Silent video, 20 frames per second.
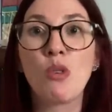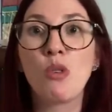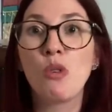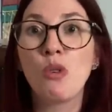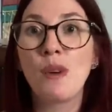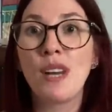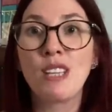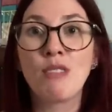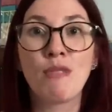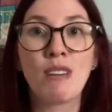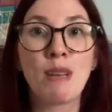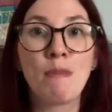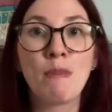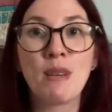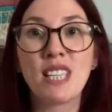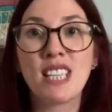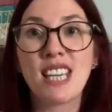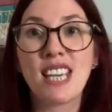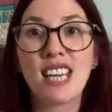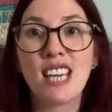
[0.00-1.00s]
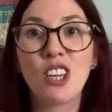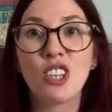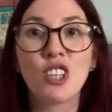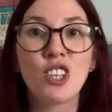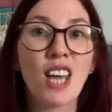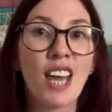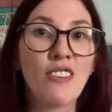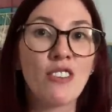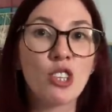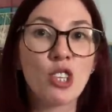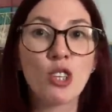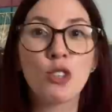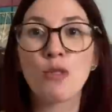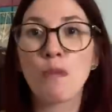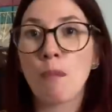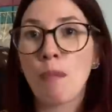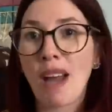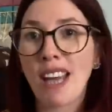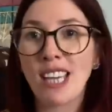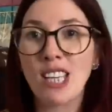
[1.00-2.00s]
always really busy because you're getting the
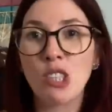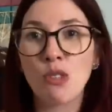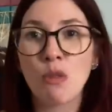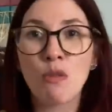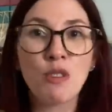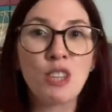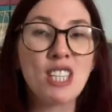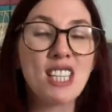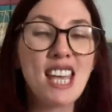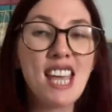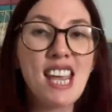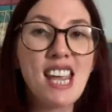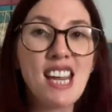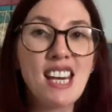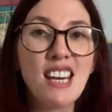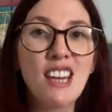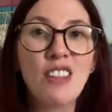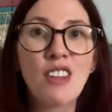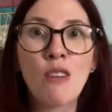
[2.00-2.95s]
children back into a routine.